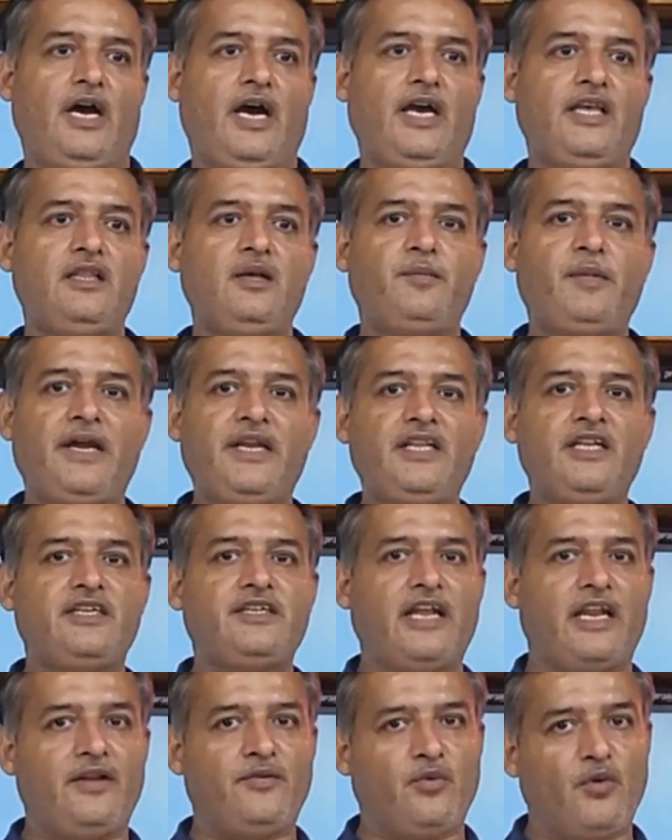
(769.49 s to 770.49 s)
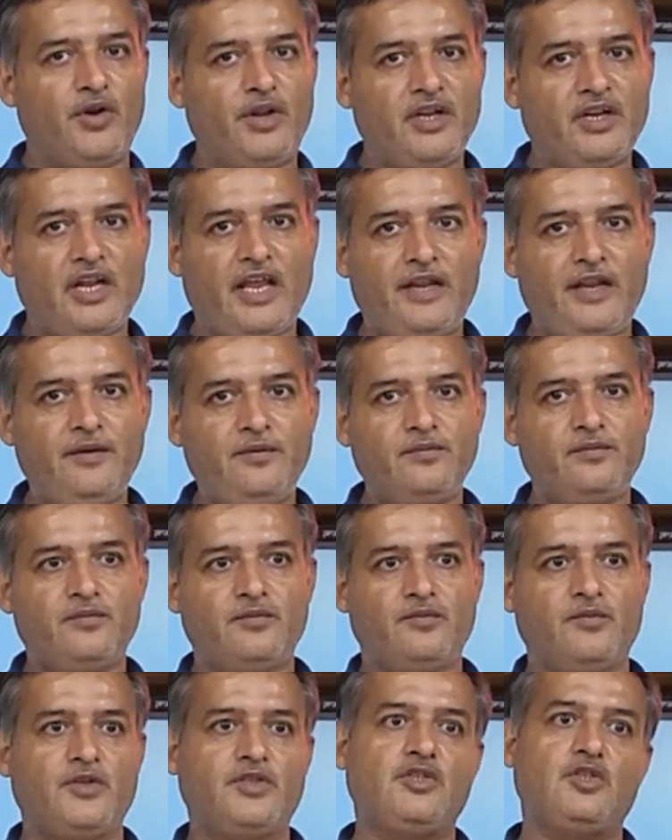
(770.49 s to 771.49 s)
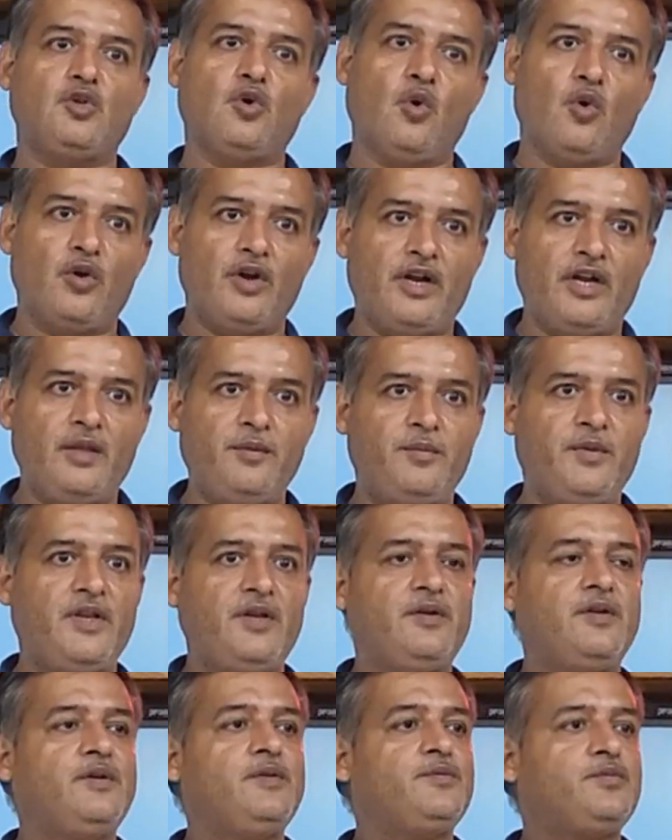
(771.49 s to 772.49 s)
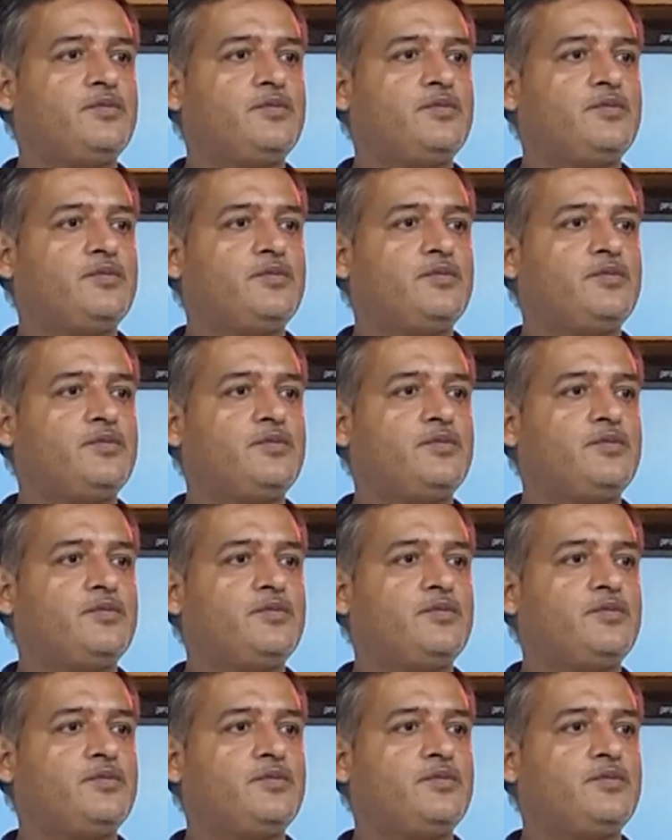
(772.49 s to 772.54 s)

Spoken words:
either by the telephonic line, which is already been